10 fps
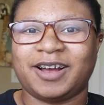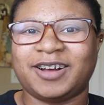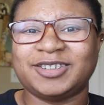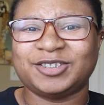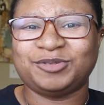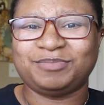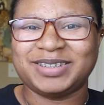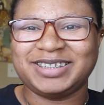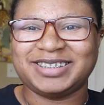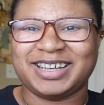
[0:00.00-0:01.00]
Also,
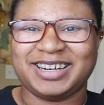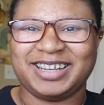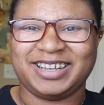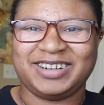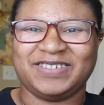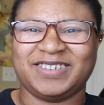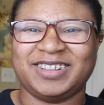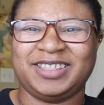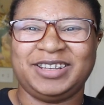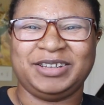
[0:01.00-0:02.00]
please kind of
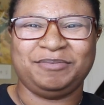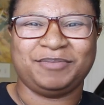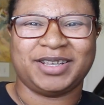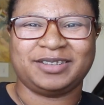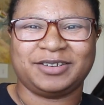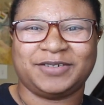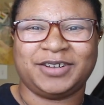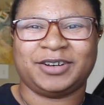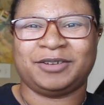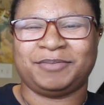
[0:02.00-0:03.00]
ignore the mess
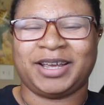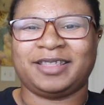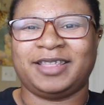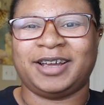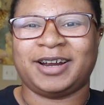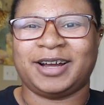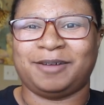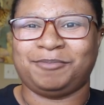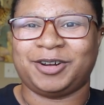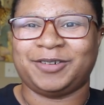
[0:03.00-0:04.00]
going on back there.
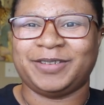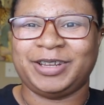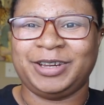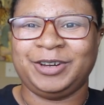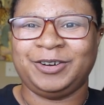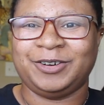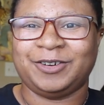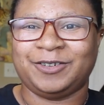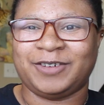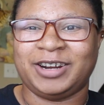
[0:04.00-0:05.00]
I'm currently
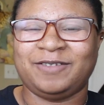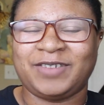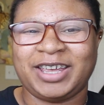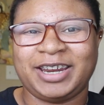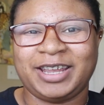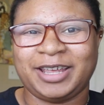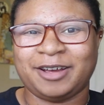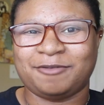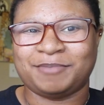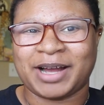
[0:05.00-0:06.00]

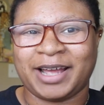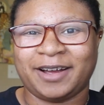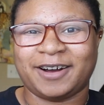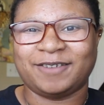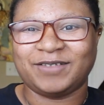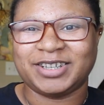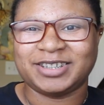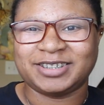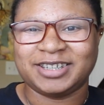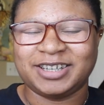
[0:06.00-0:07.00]
renovating my
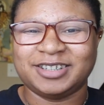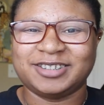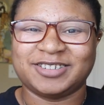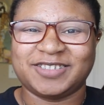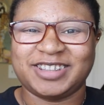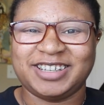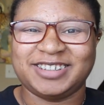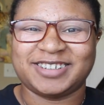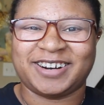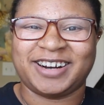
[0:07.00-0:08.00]
office, so
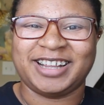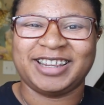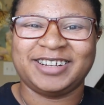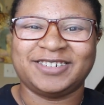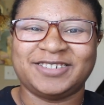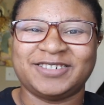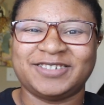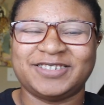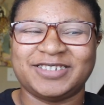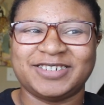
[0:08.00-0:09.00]
things are a
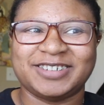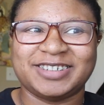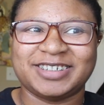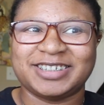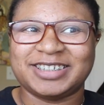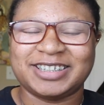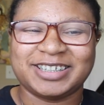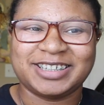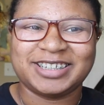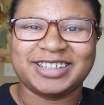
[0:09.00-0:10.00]
little
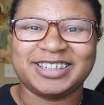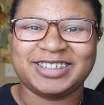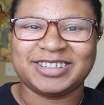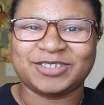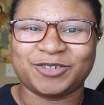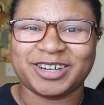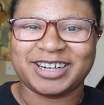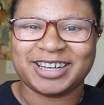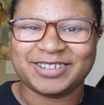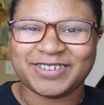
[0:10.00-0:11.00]

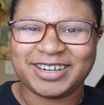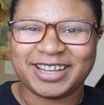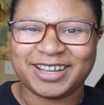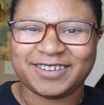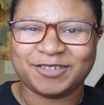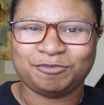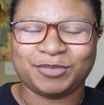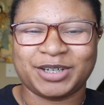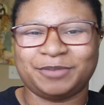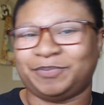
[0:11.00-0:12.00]
disorganized right now,
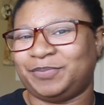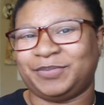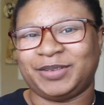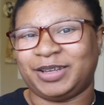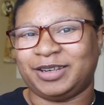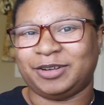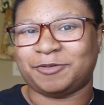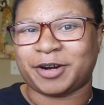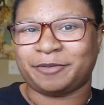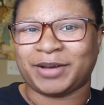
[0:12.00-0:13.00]
but don't
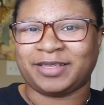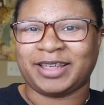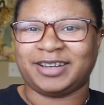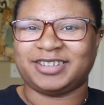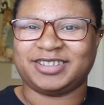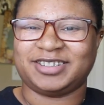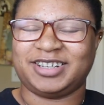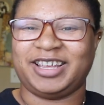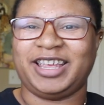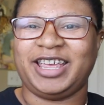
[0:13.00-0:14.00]
worry about that. Just
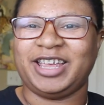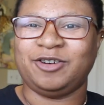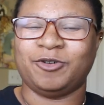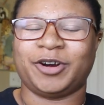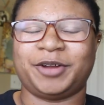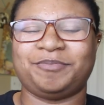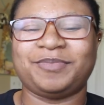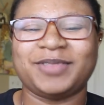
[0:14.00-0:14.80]
ignore it.